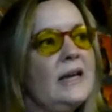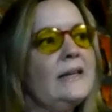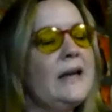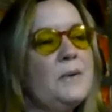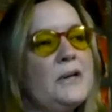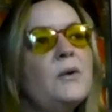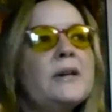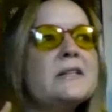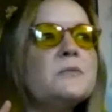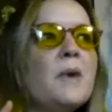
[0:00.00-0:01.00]
we don't
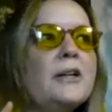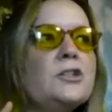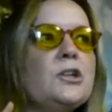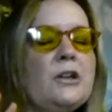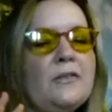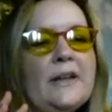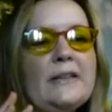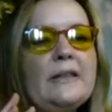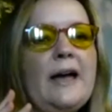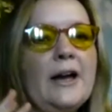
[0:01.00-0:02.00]
get as much of
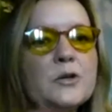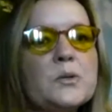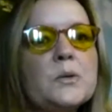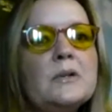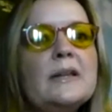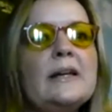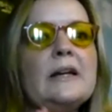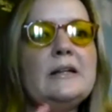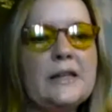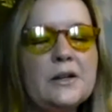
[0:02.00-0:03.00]
like the actual like
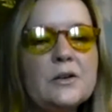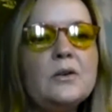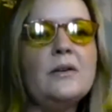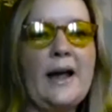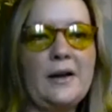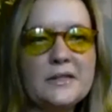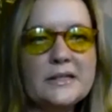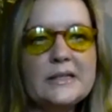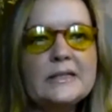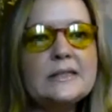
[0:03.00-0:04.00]
clinical
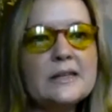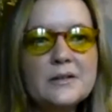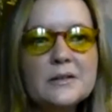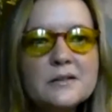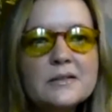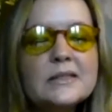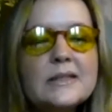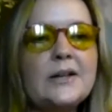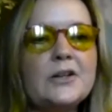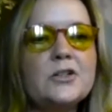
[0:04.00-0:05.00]
counseling skills
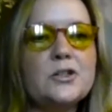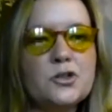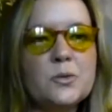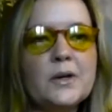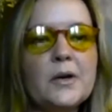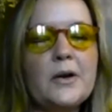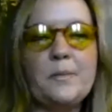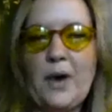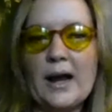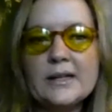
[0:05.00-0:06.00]
in our social work
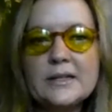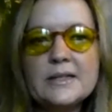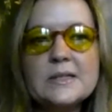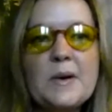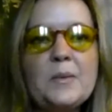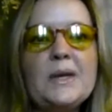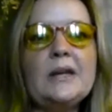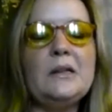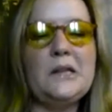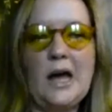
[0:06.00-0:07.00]
practice, but we
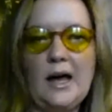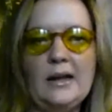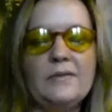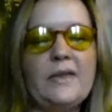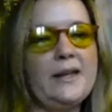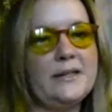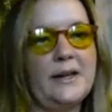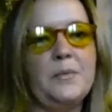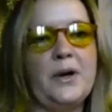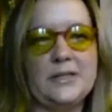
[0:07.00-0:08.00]
get a lot of the
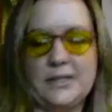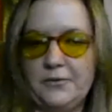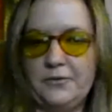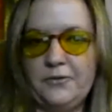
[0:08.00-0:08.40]
anti-oppressive